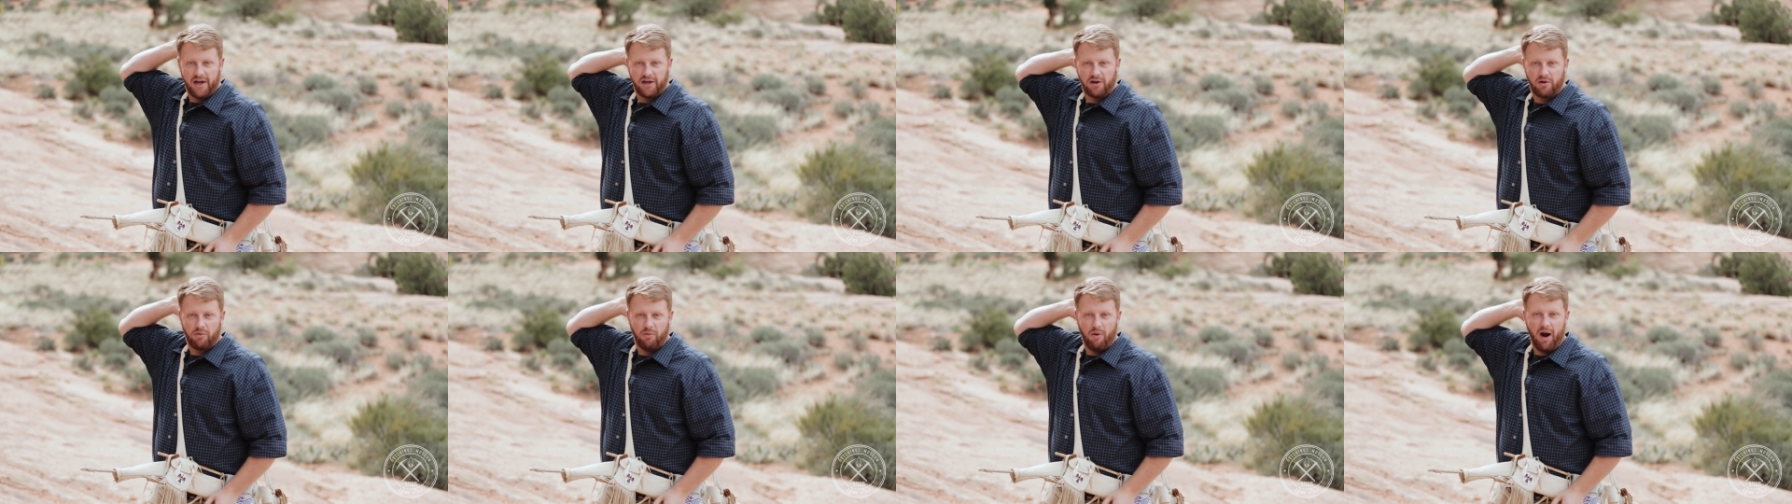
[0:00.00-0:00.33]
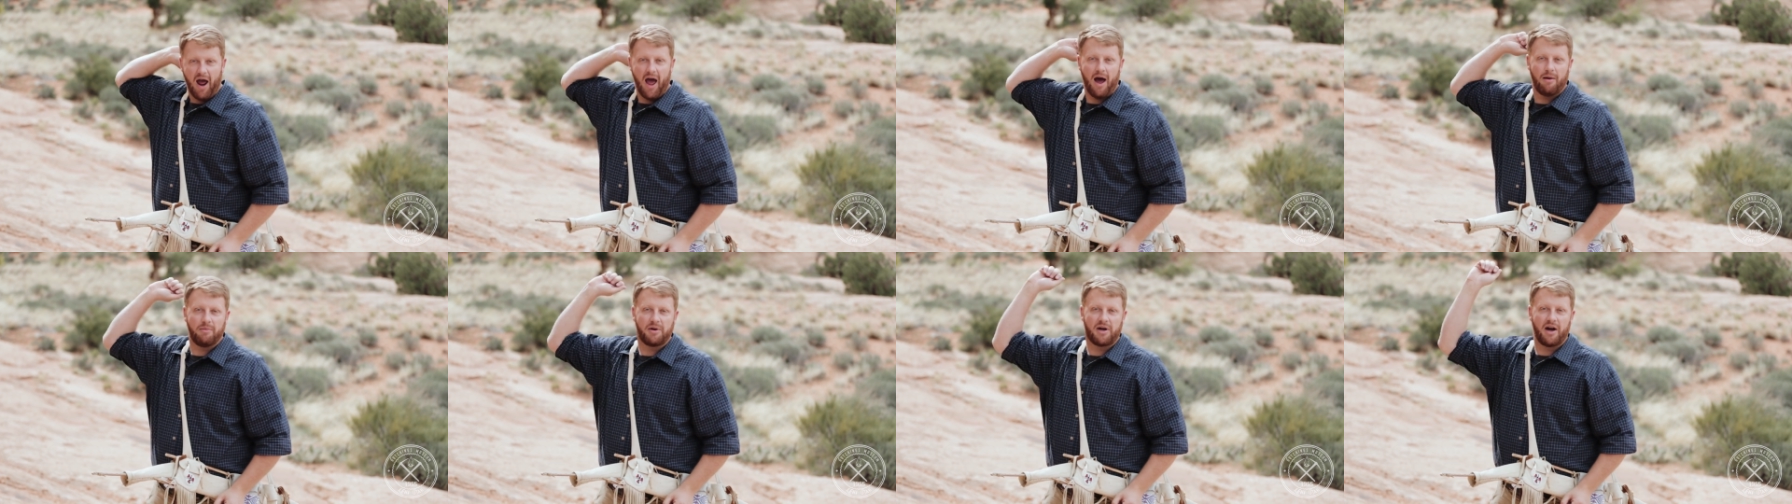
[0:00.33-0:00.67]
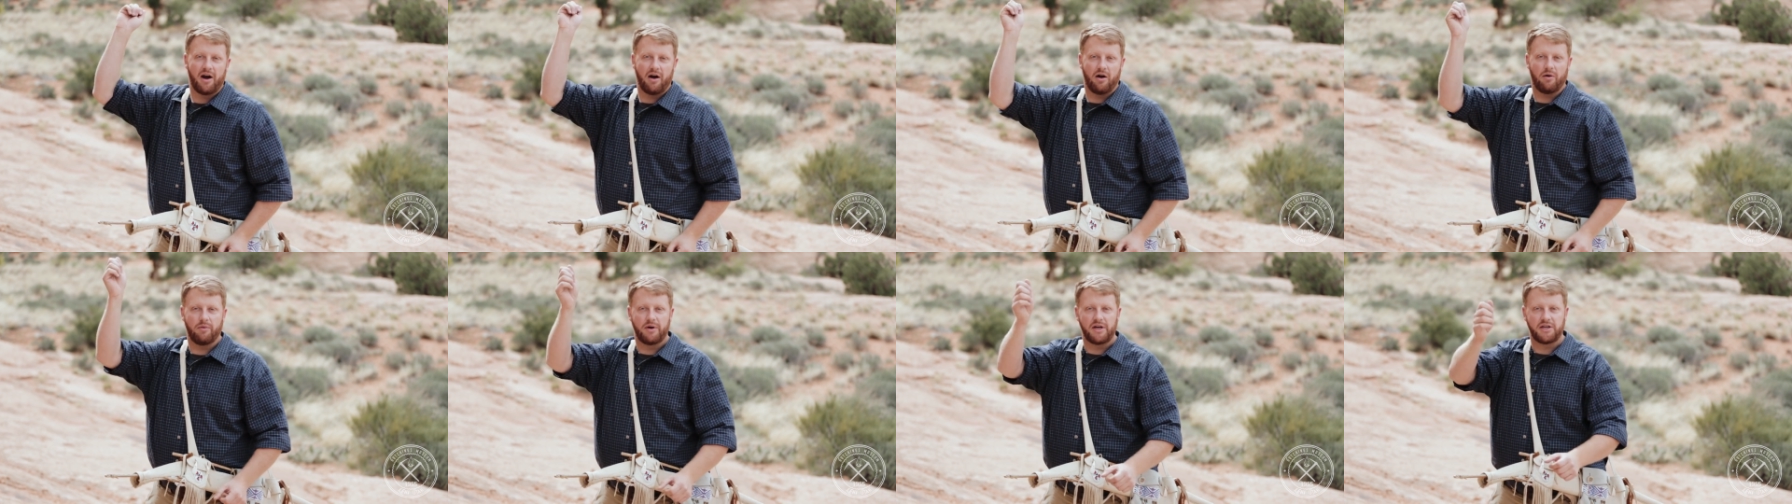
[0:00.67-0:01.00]
and grab an
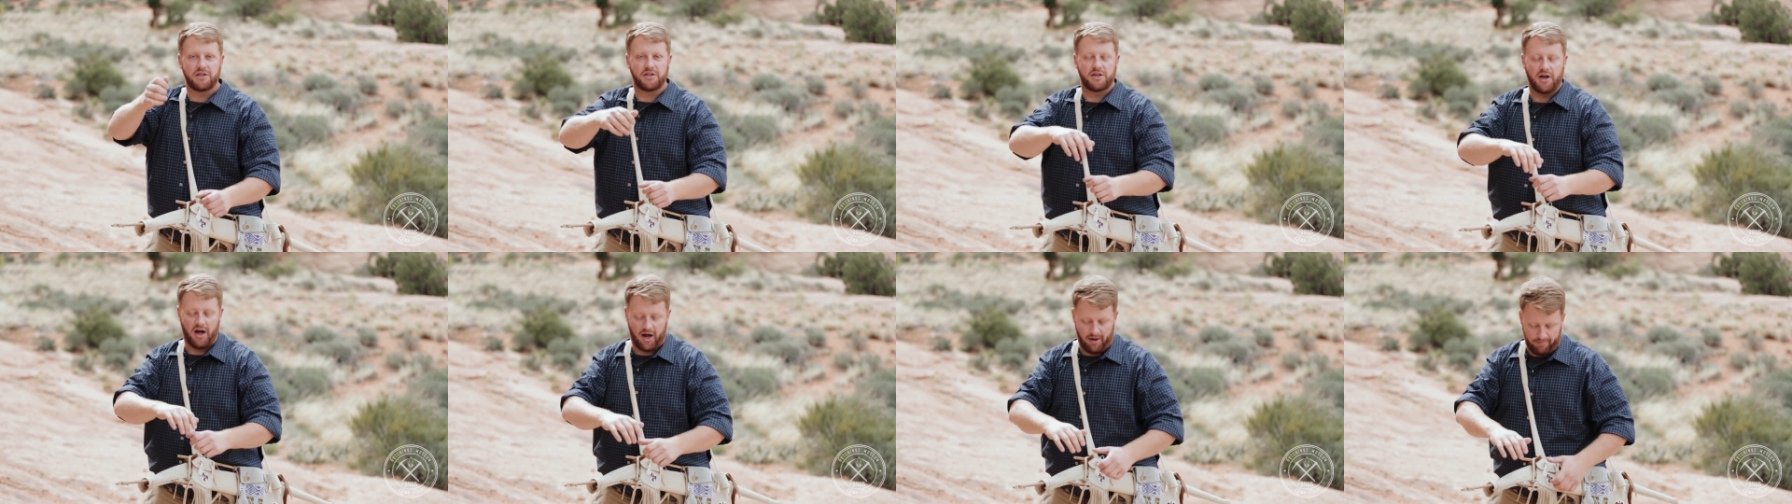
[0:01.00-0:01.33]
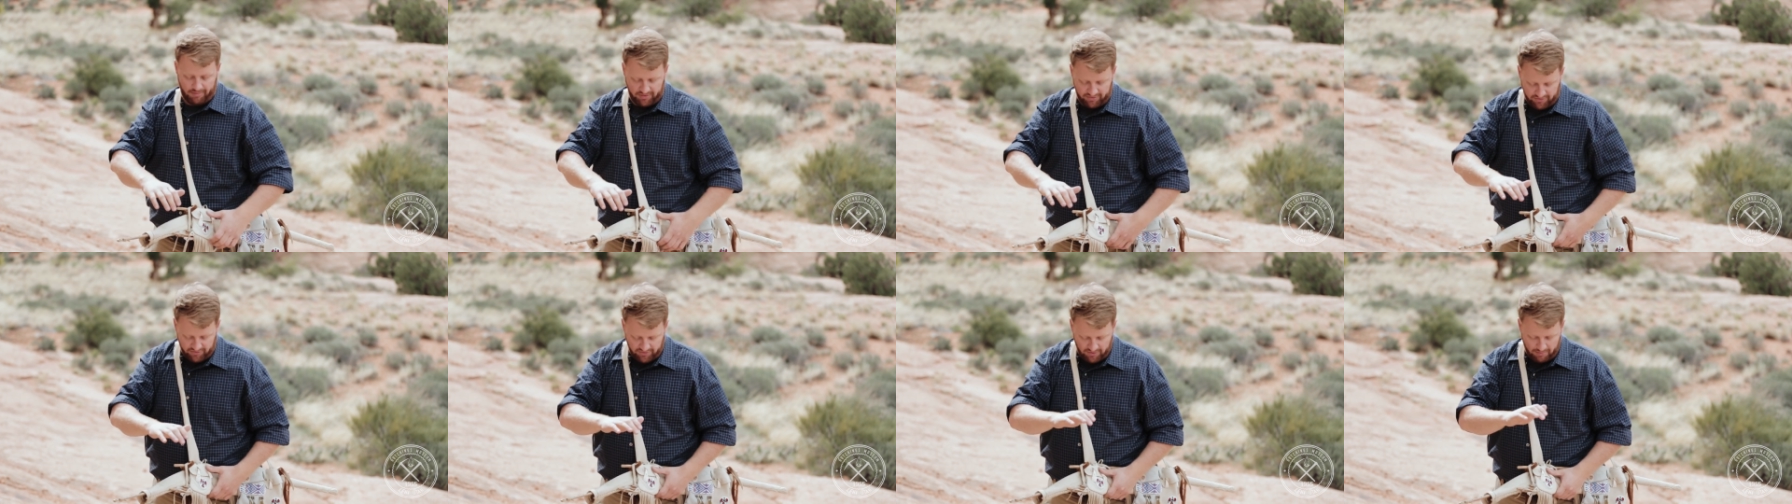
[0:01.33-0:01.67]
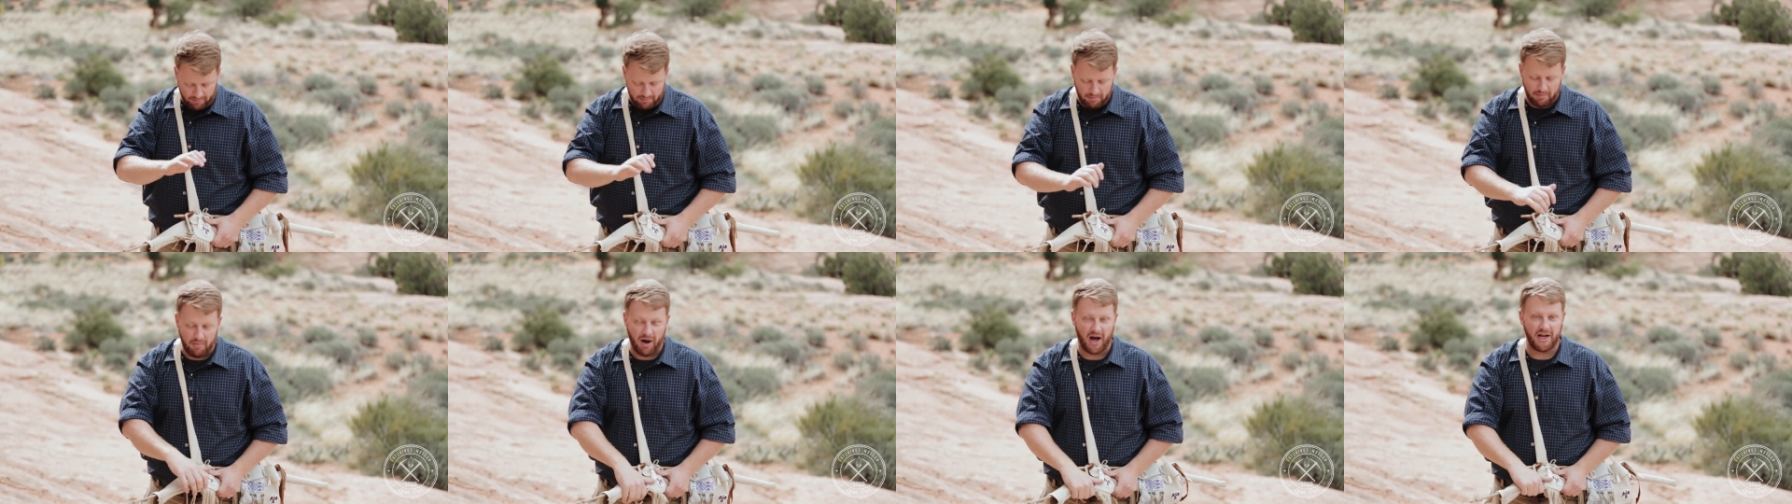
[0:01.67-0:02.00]
arrow each time. This is a
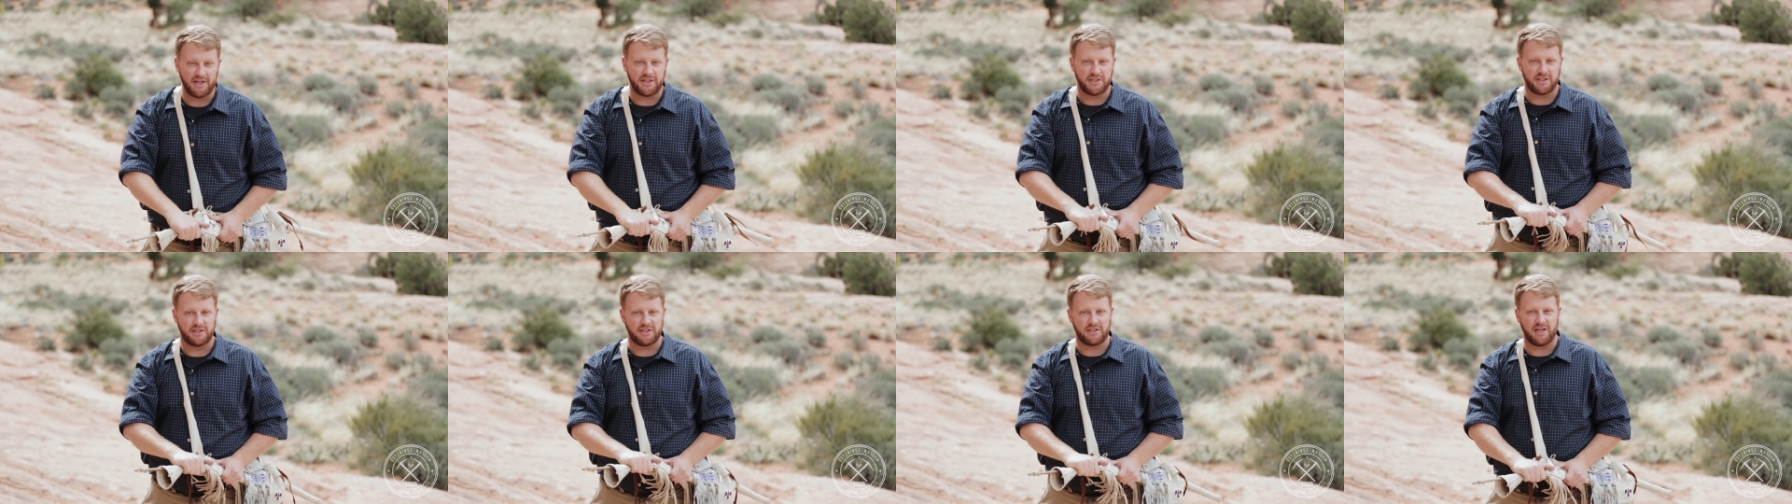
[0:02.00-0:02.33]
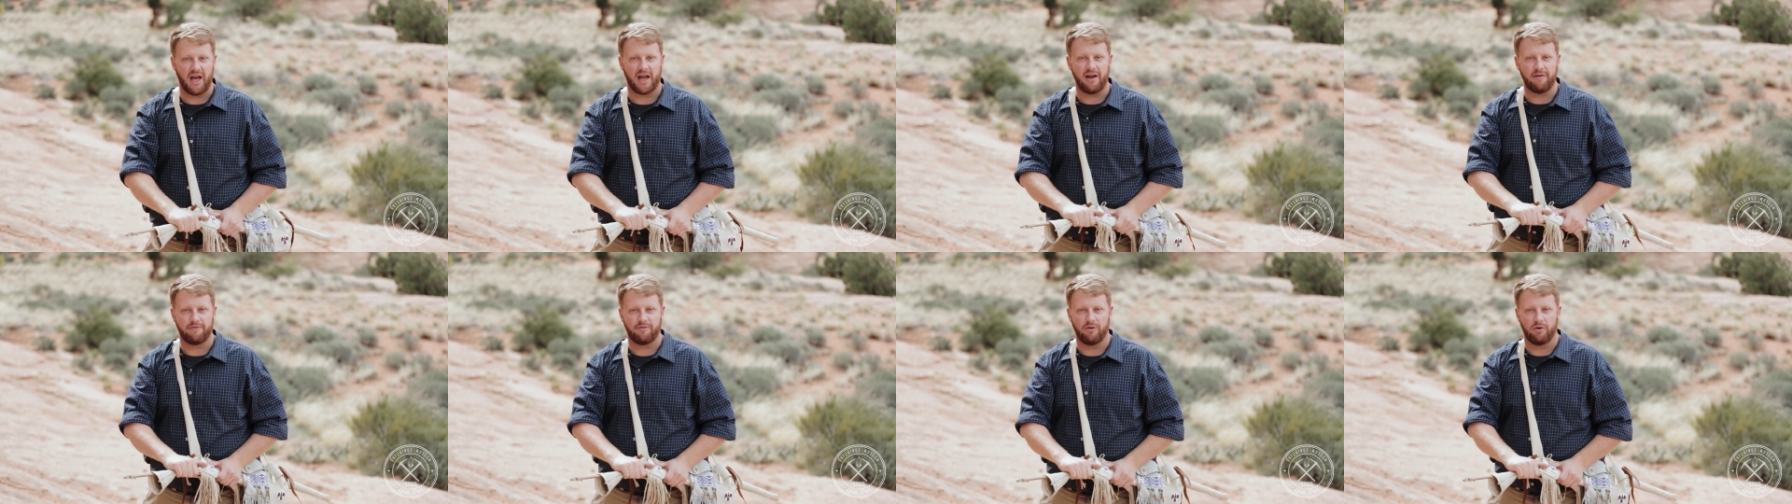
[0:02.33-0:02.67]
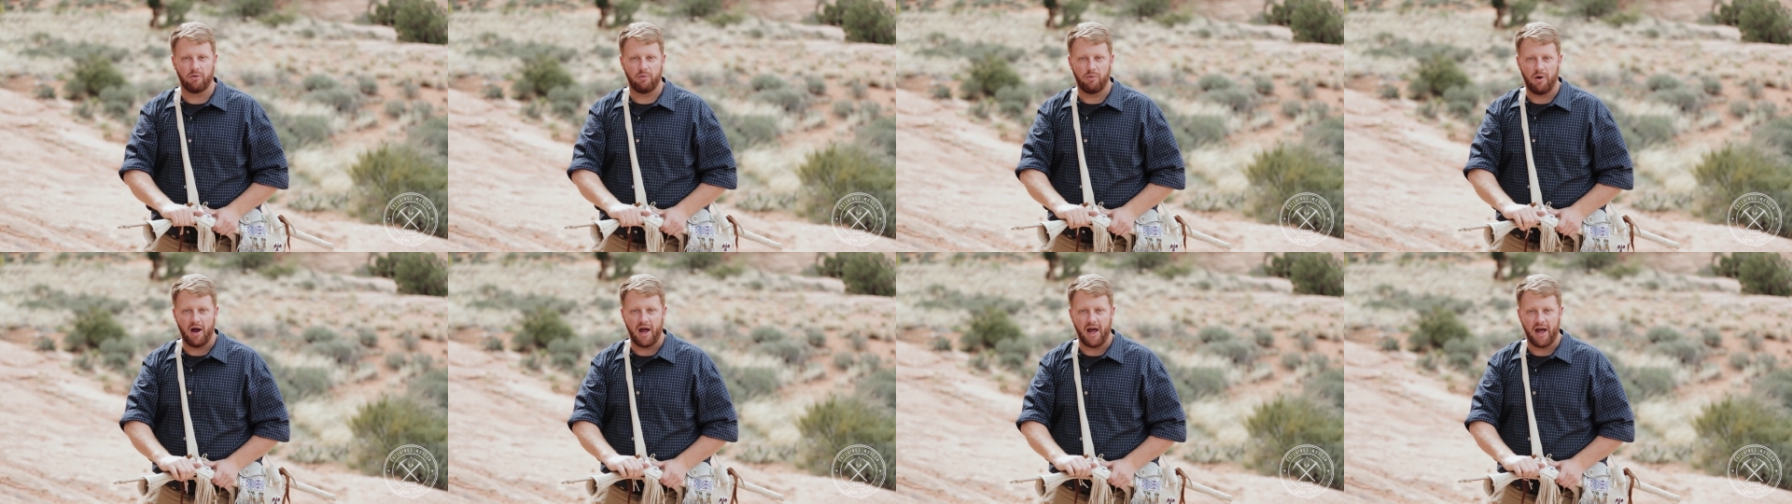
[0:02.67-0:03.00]
much
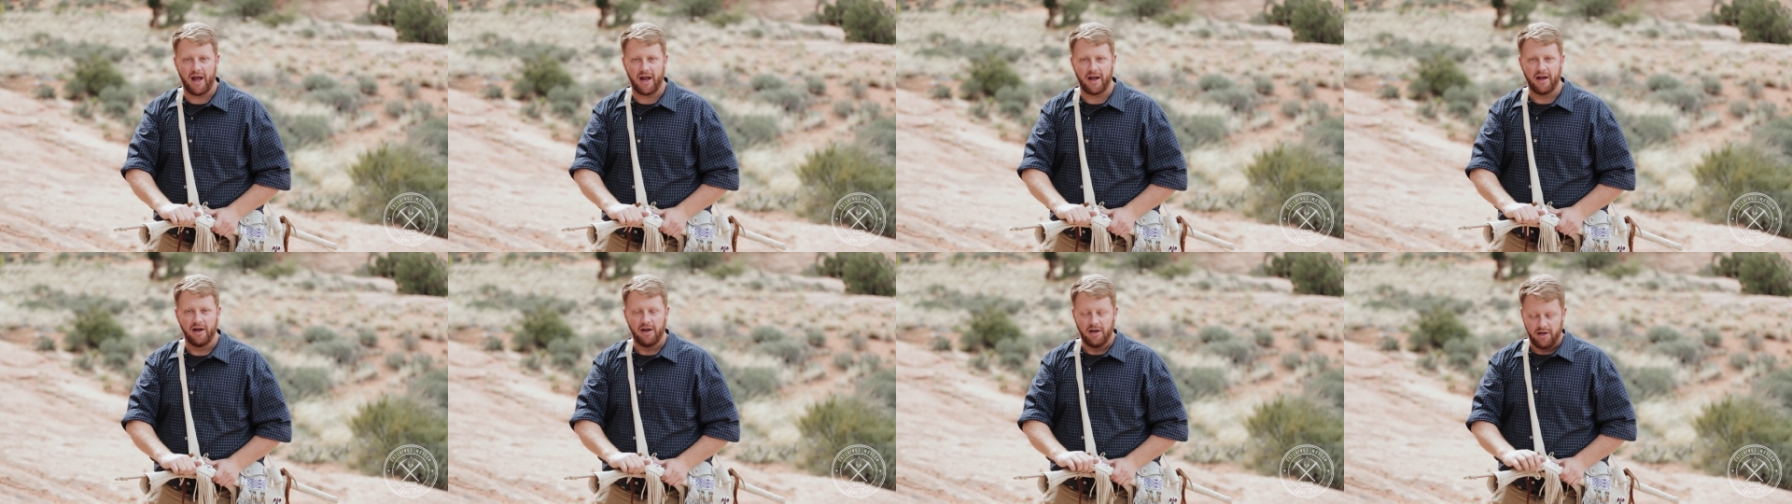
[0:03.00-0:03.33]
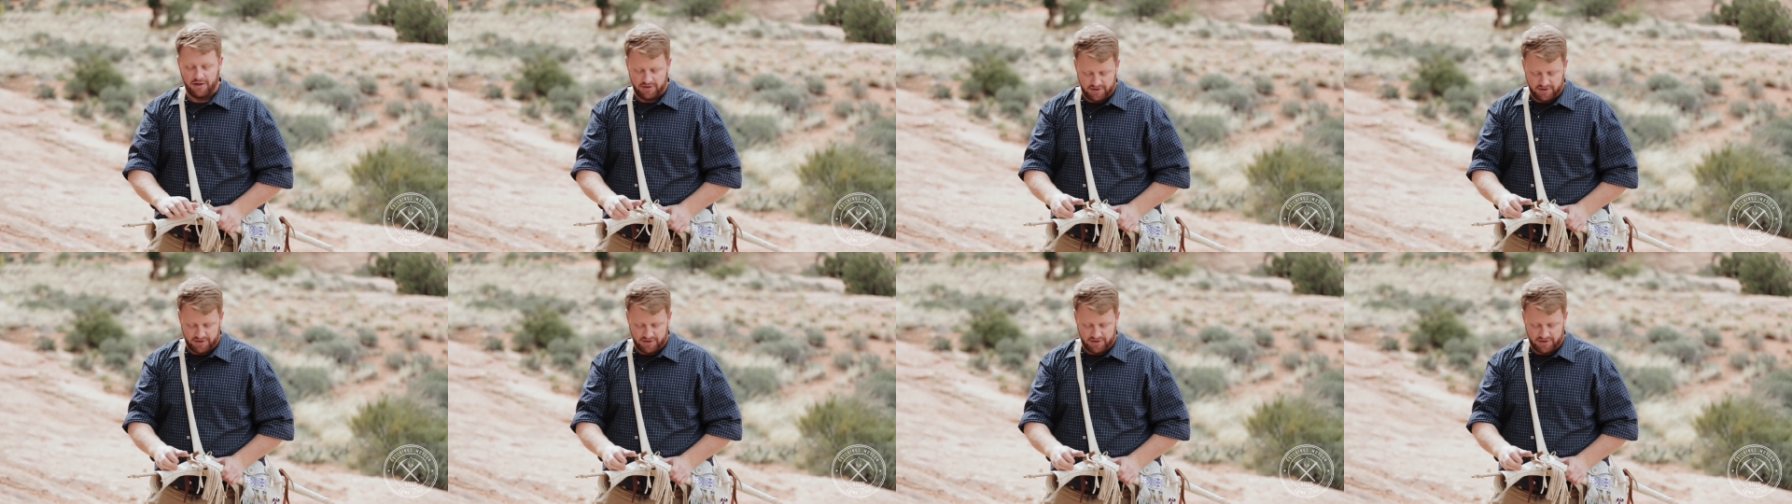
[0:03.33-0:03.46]
safer way